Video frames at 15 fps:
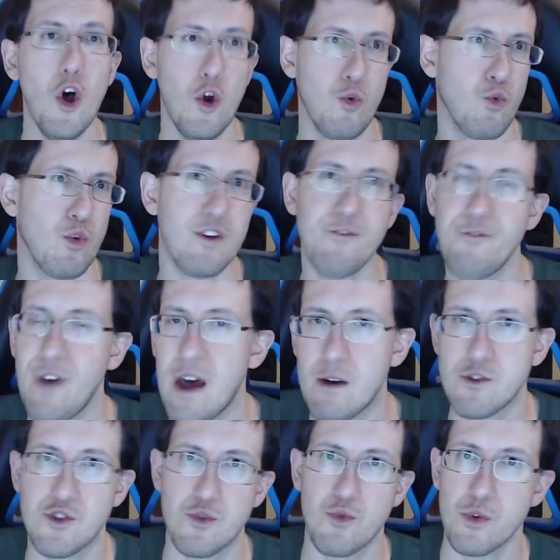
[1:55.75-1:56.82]

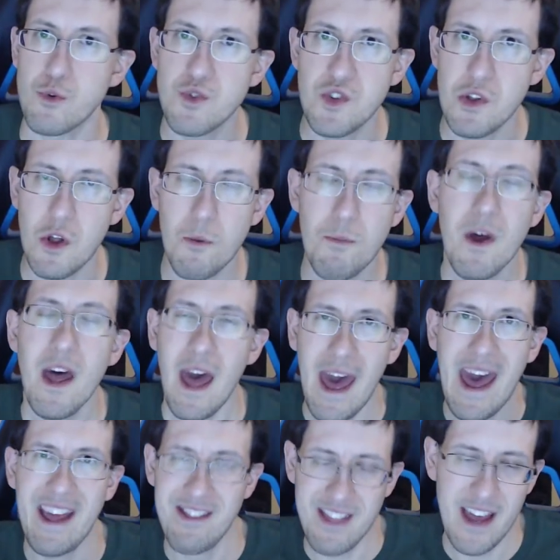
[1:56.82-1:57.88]
refound Jerusalem
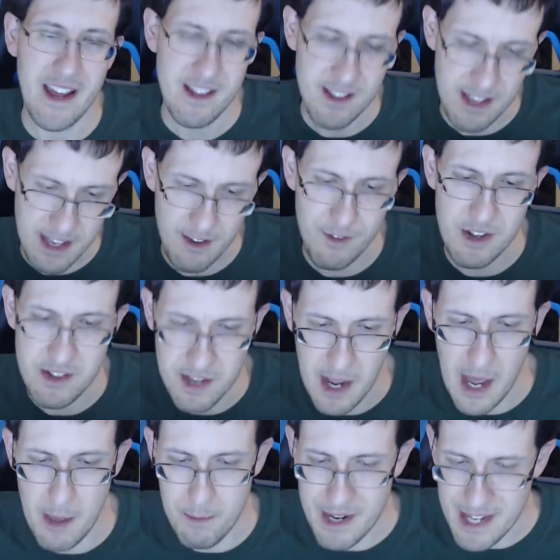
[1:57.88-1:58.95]
at that given
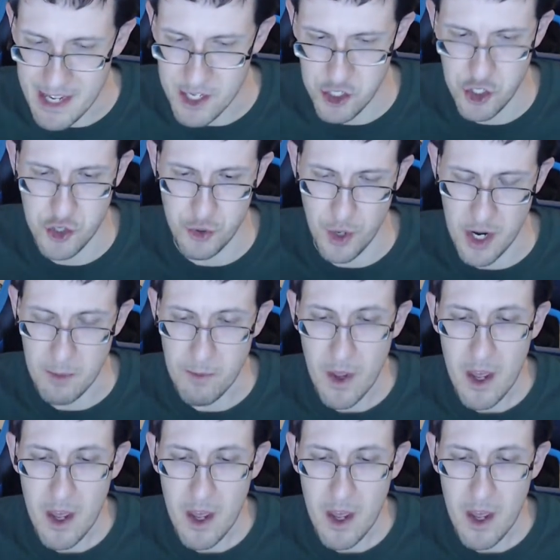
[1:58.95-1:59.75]
time in history.